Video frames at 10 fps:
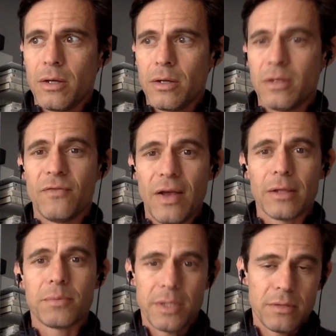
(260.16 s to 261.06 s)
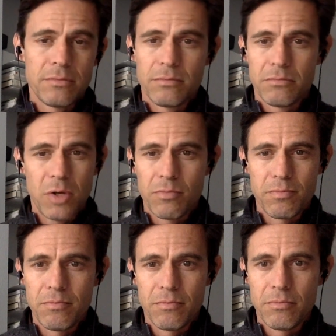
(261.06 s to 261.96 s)
uh, developed in, you know,
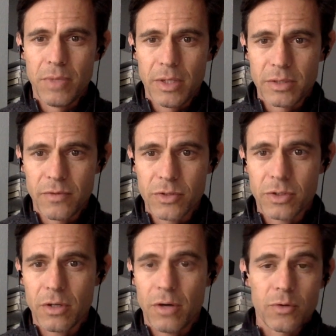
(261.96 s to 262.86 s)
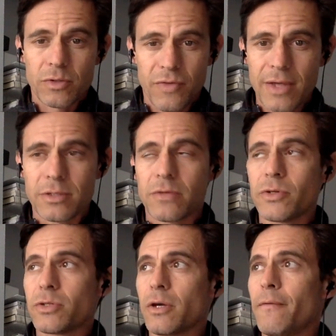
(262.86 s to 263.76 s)
millions of years ago, hundreds of thousands of
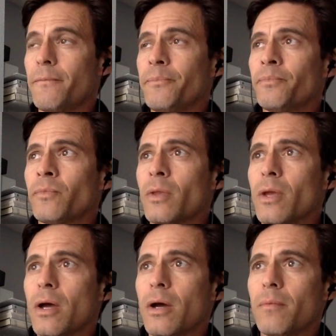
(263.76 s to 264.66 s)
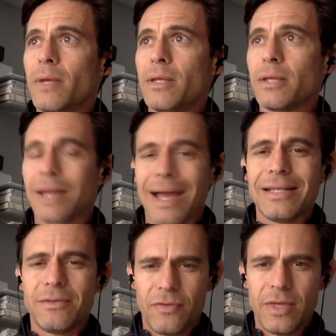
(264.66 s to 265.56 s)
years ago, um, in the
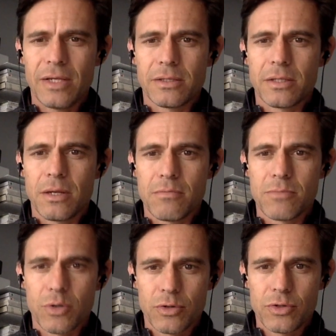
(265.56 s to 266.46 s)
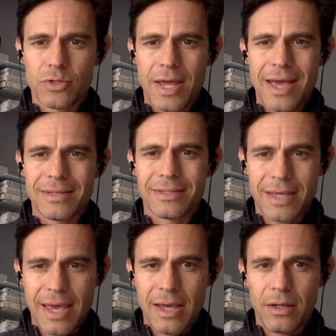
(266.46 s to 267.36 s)
kinds of things that emerged at
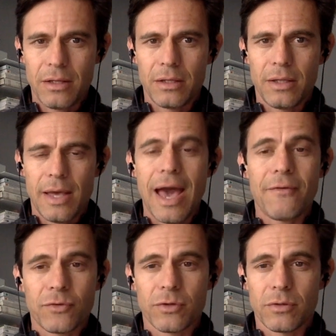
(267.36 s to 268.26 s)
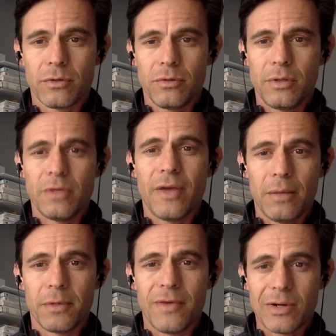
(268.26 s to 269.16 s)
scale after the
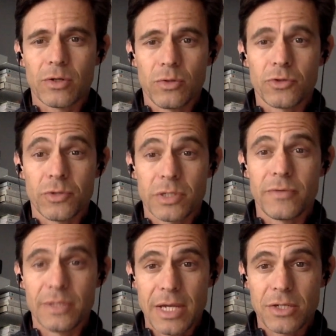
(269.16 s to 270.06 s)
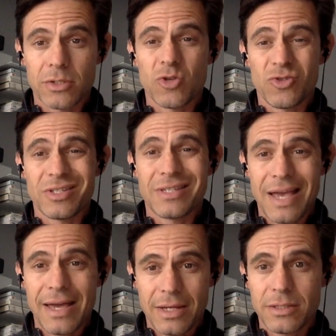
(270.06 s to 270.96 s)
development of agricultural civilization, so
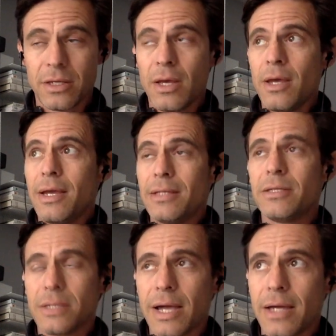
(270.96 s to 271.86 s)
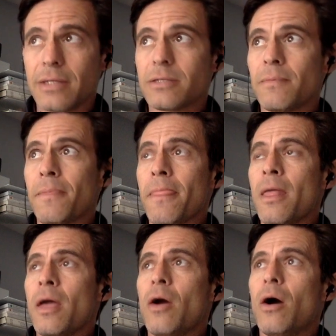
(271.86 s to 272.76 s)
societies, in societies,
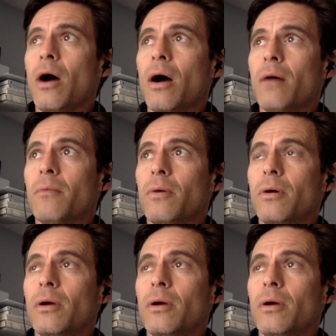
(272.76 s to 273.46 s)
um,